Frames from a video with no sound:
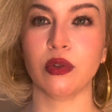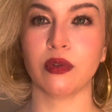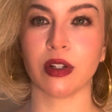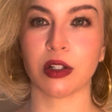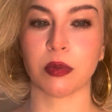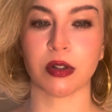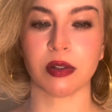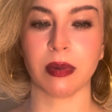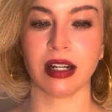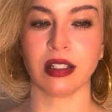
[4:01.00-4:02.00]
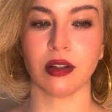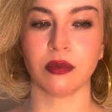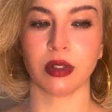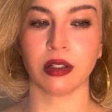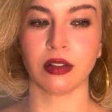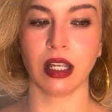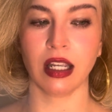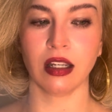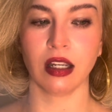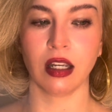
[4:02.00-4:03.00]
fresh perspective where you're
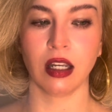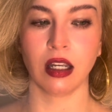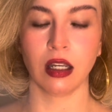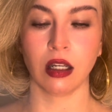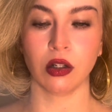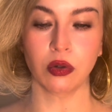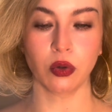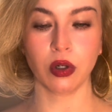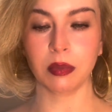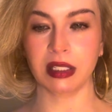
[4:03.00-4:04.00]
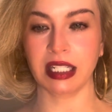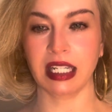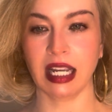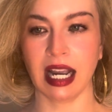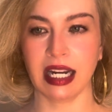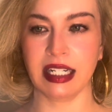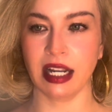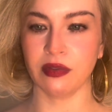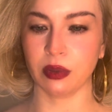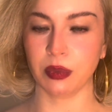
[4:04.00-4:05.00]
like, normally, I
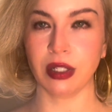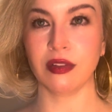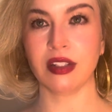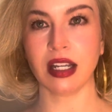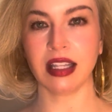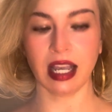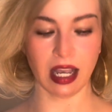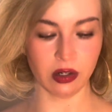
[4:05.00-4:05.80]
never would have done that.